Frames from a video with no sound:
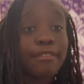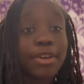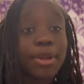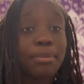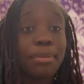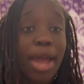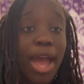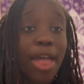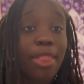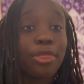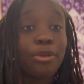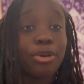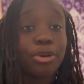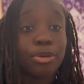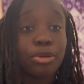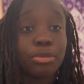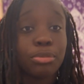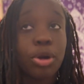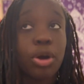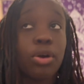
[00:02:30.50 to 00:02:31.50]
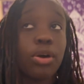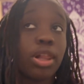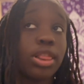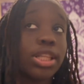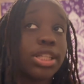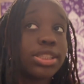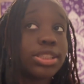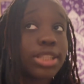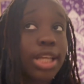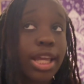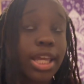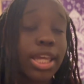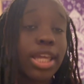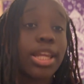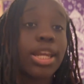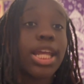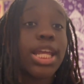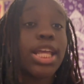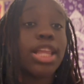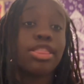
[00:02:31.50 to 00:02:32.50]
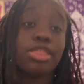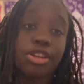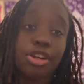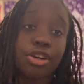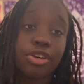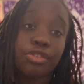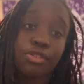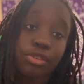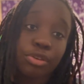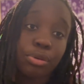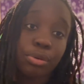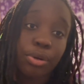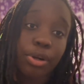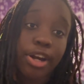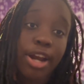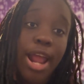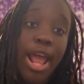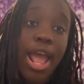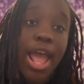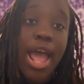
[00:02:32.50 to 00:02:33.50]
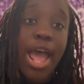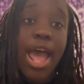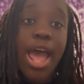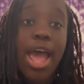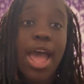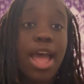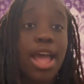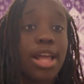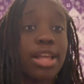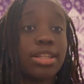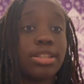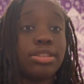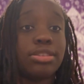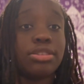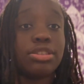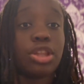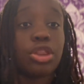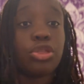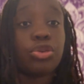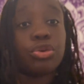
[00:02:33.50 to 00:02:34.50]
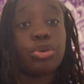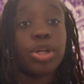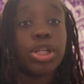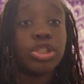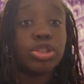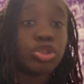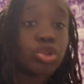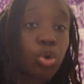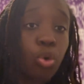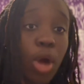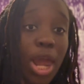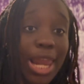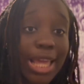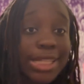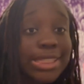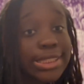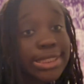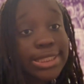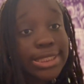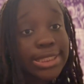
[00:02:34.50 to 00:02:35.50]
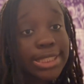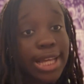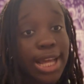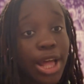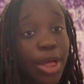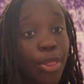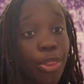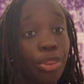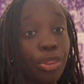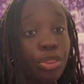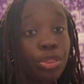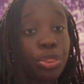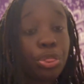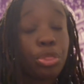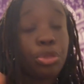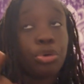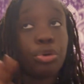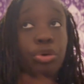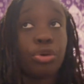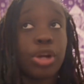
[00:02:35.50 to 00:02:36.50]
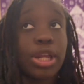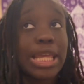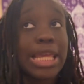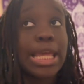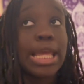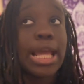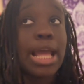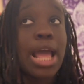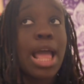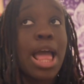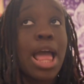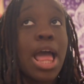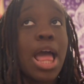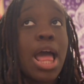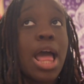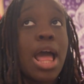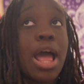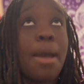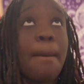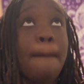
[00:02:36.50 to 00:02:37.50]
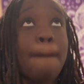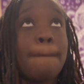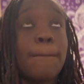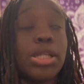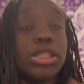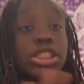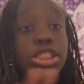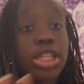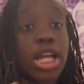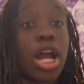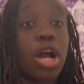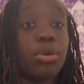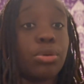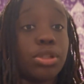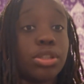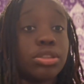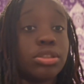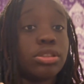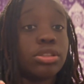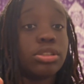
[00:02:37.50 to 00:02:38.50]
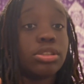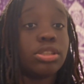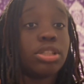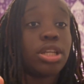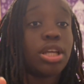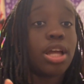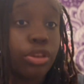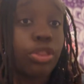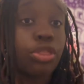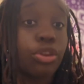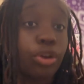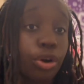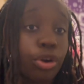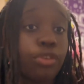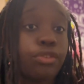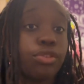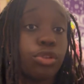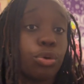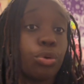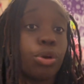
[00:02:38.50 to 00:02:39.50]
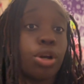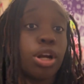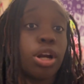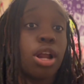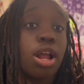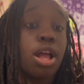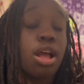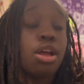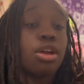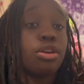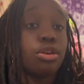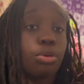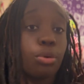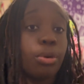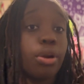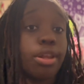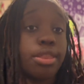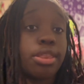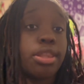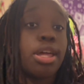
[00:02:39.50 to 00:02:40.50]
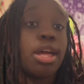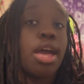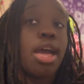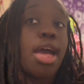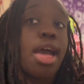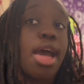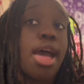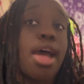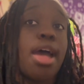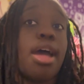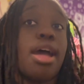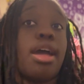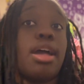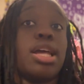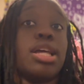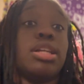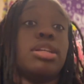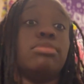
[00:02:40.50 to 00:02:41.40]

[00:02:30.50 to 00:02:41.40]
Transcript: bathroom on the 2nd and 3rd floor has 3 toilets, 3 showers. The 3rd floor north had